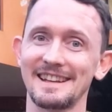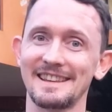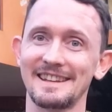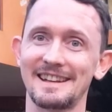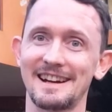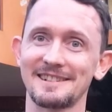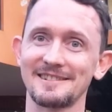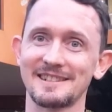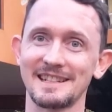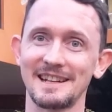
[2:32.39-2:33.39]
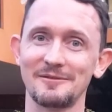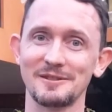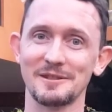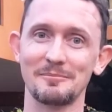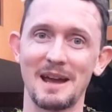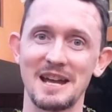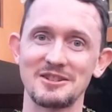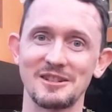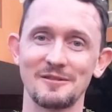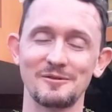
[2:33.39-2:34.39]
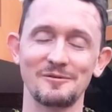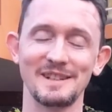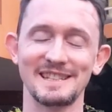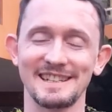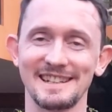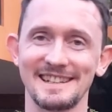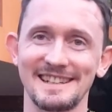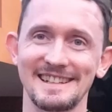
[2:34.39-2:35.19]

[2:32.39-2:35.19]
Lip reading: Yeah, the doctors say it was the magic of Uvita.